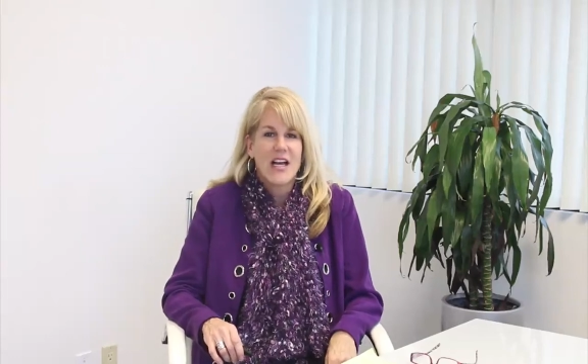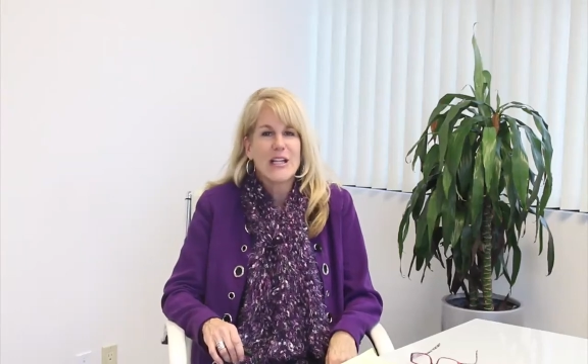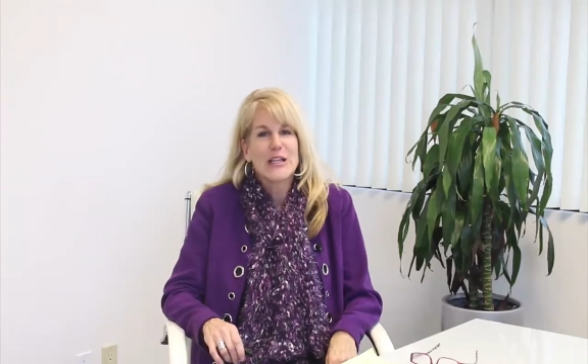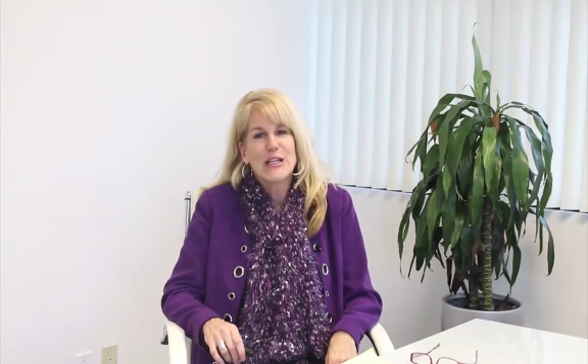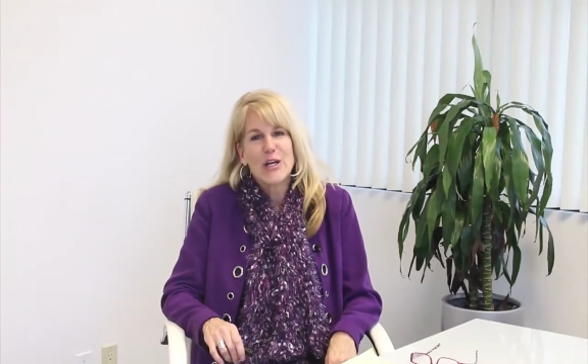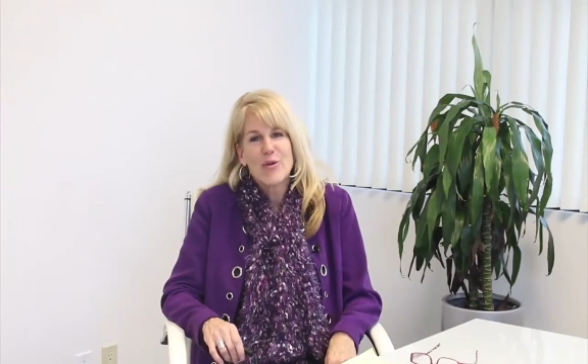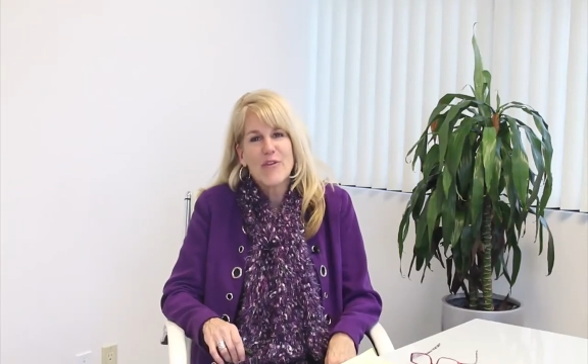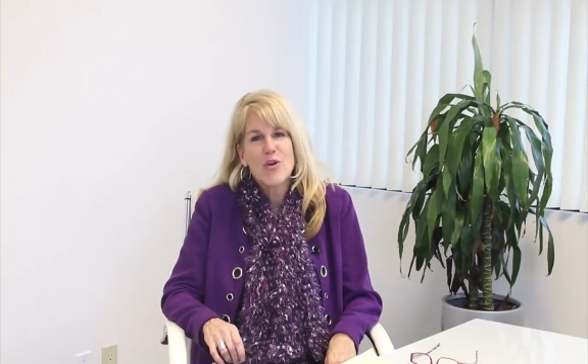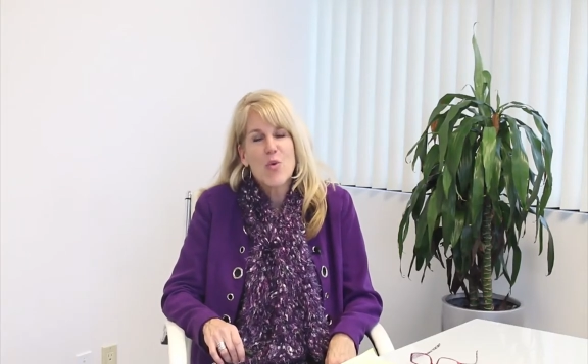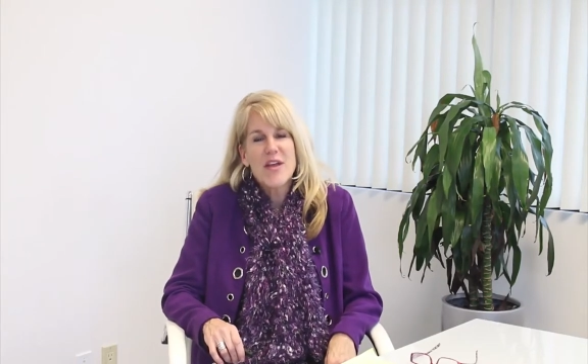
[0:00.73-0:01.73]
Hello
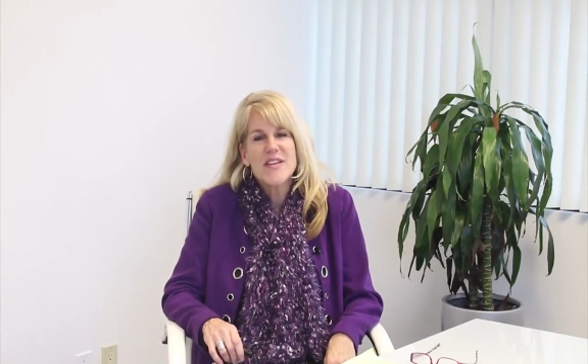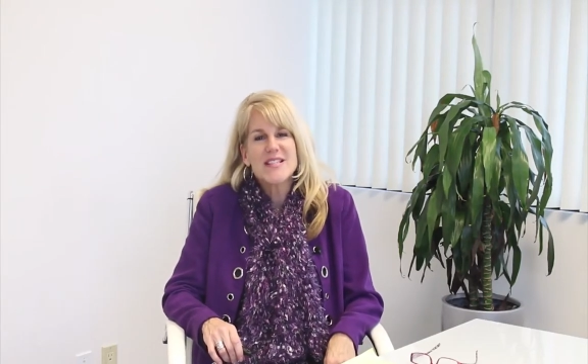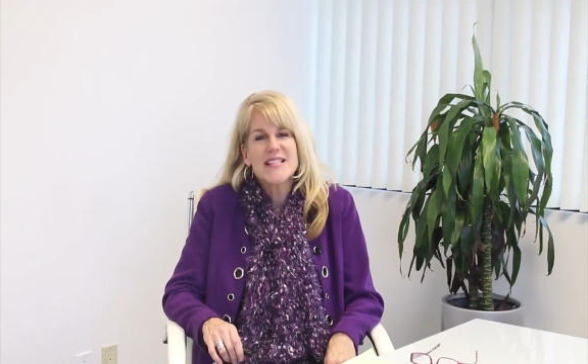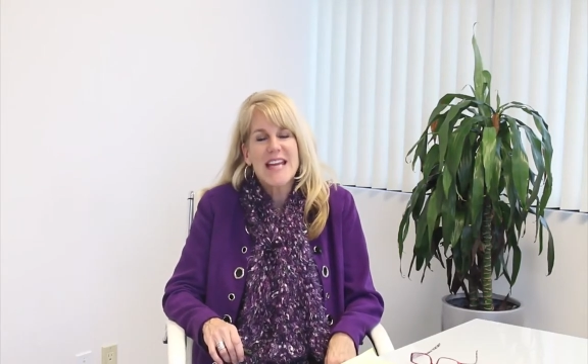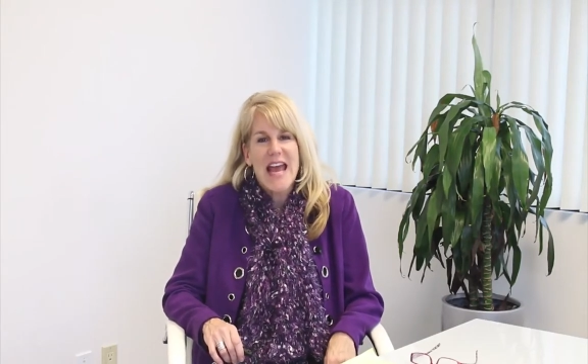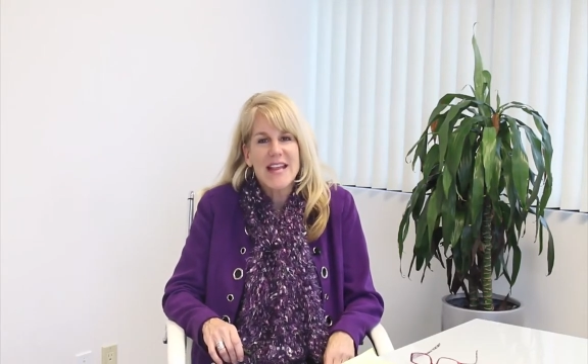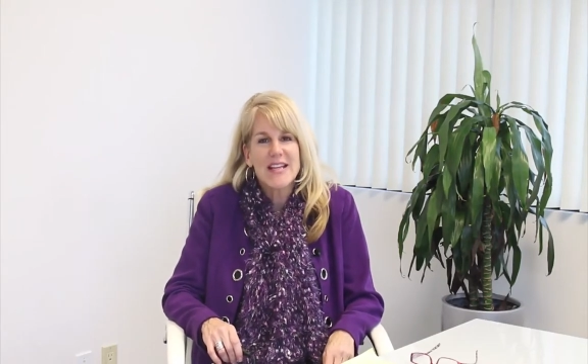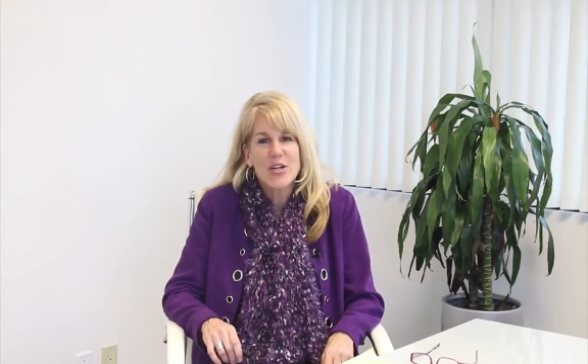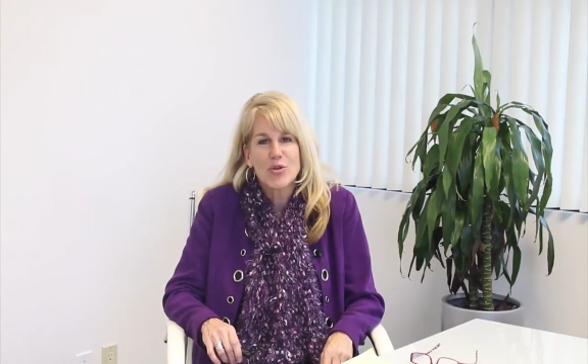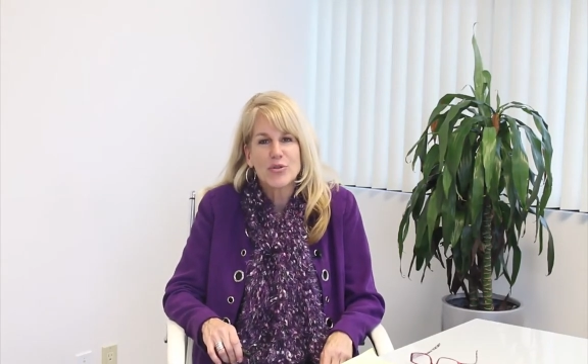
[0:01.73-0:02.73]
everyone, this is
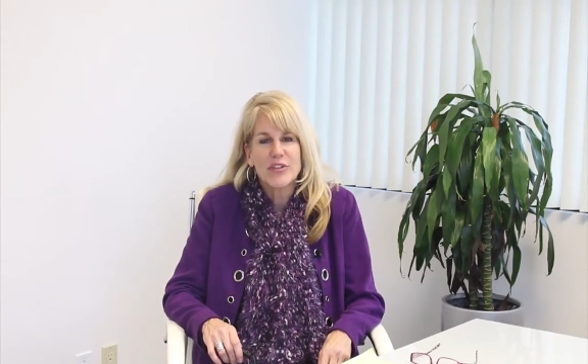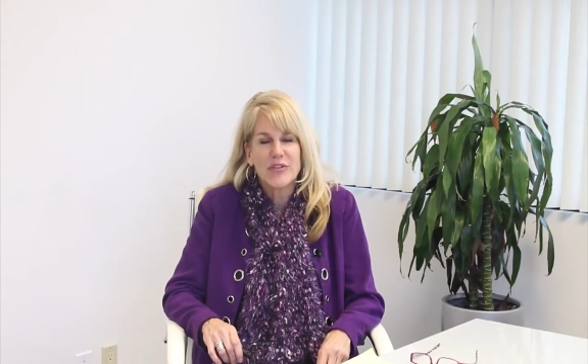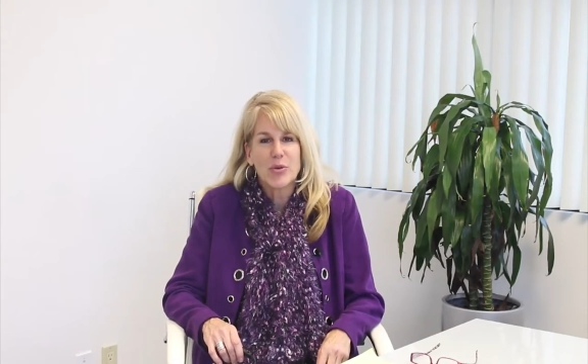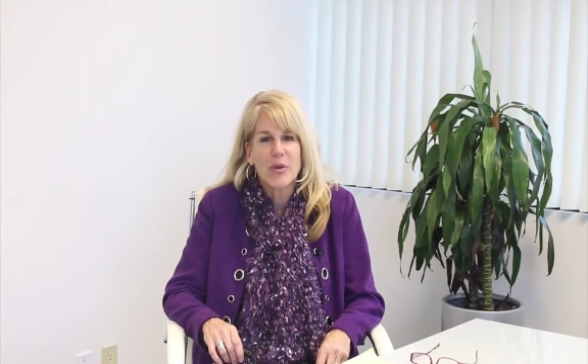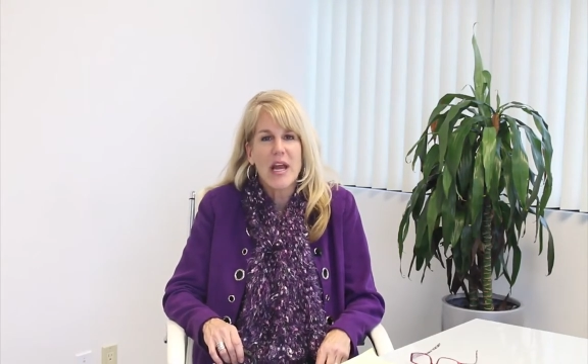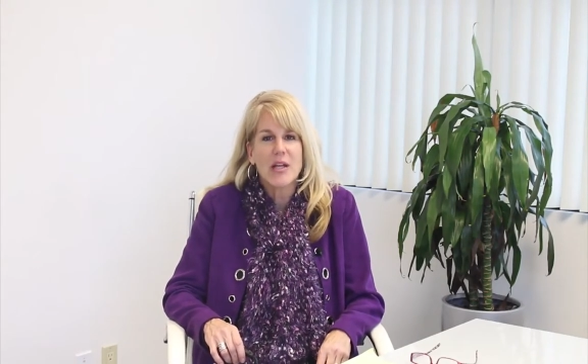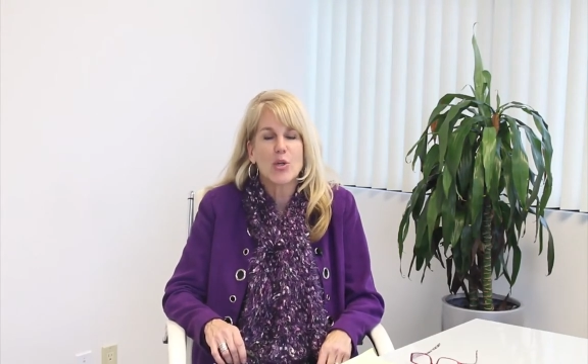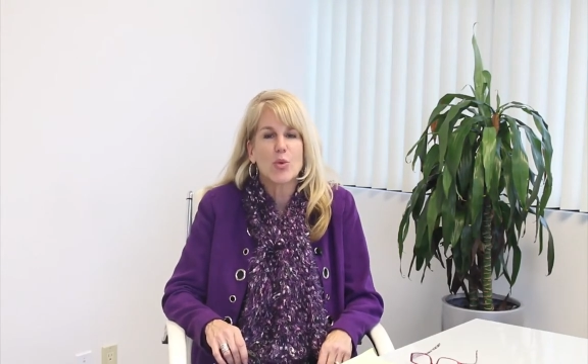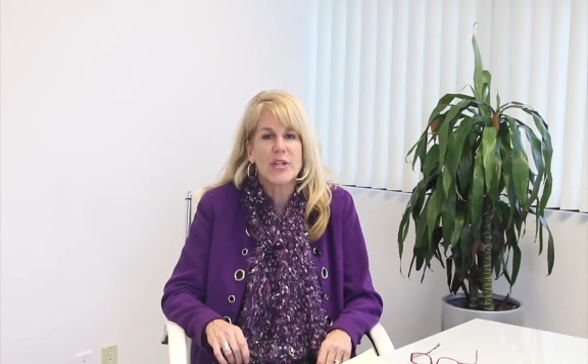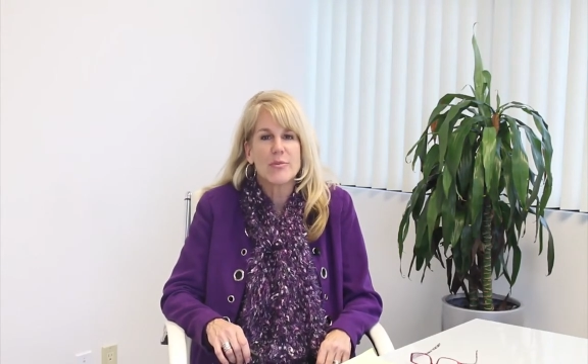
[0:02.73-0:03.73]
Kathleen Ogilvie from
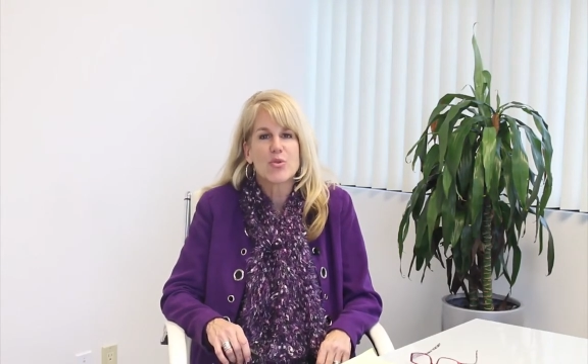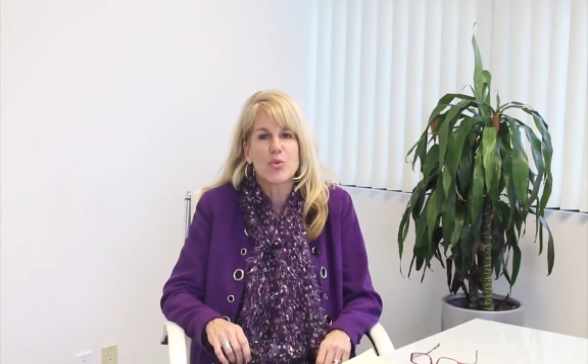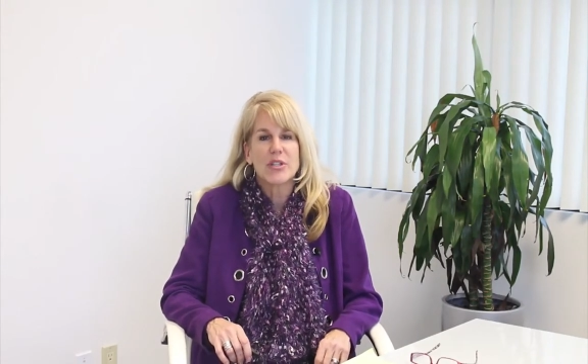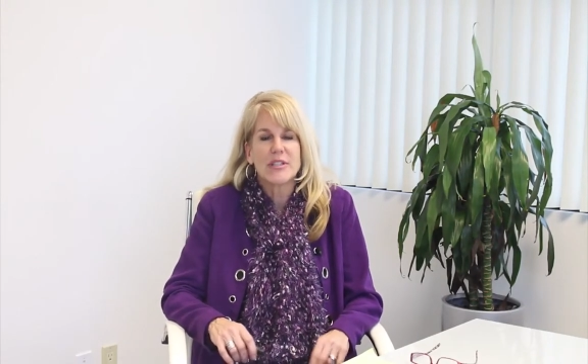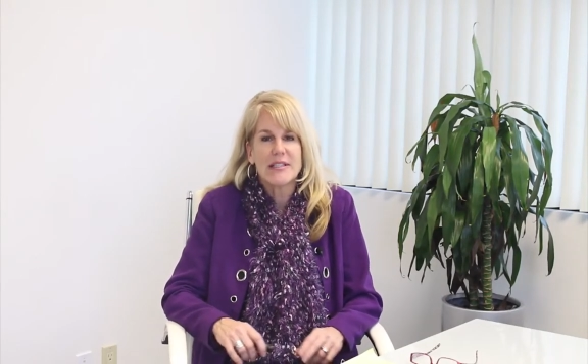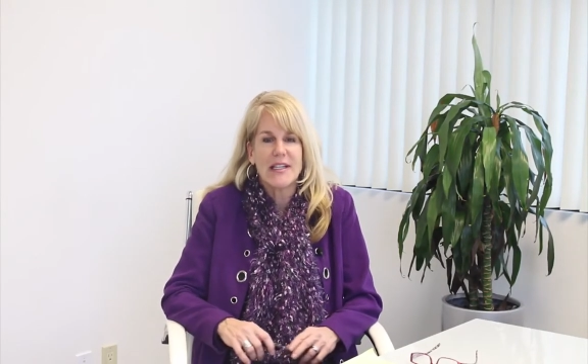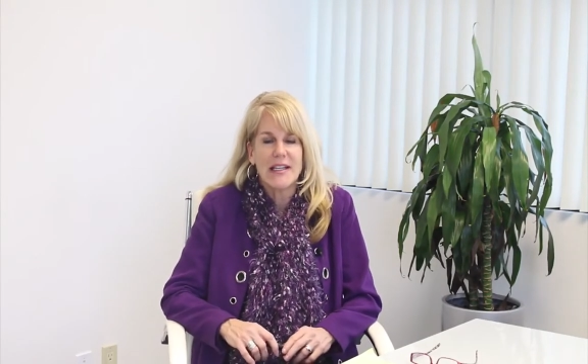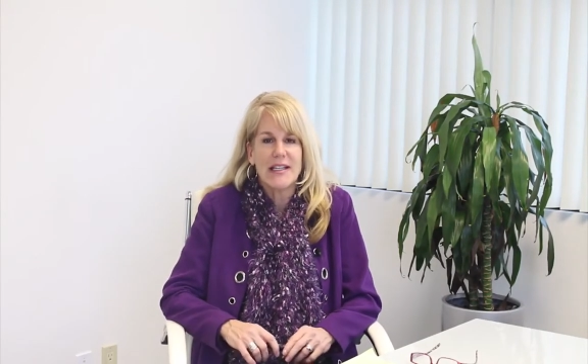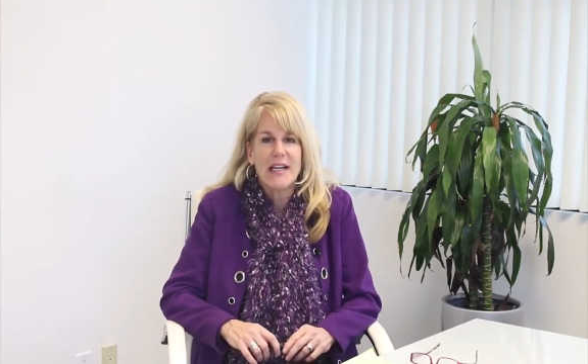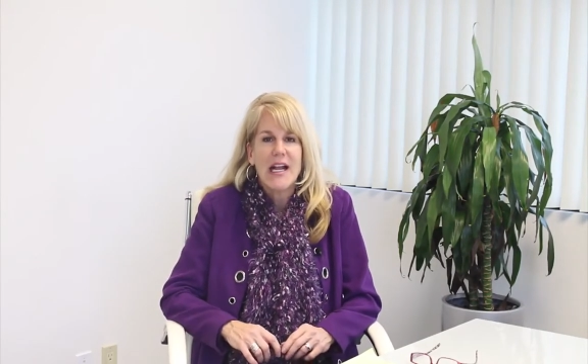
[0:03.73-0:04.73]
Keller Williams Realty.